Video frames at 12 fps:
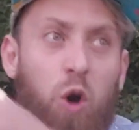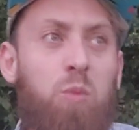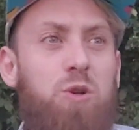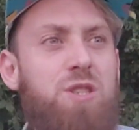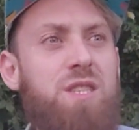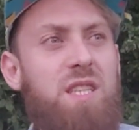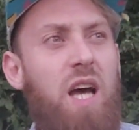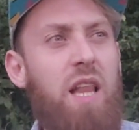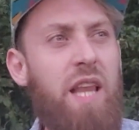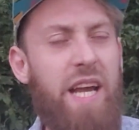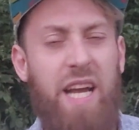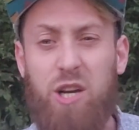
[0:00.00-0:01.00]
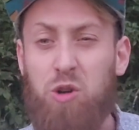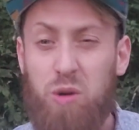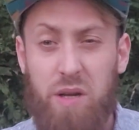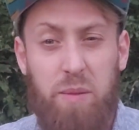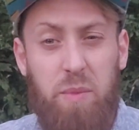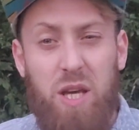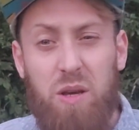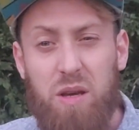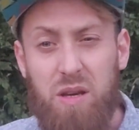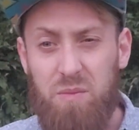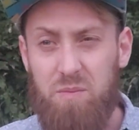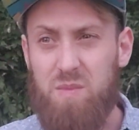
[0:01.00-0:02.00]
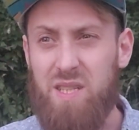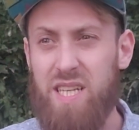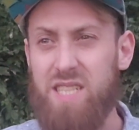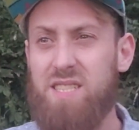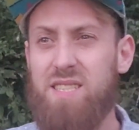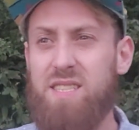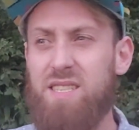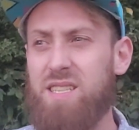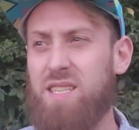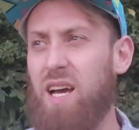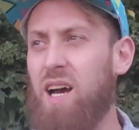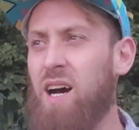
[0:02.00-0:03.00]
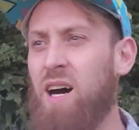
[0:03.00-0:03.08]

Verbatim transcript: Almost like a creaminess.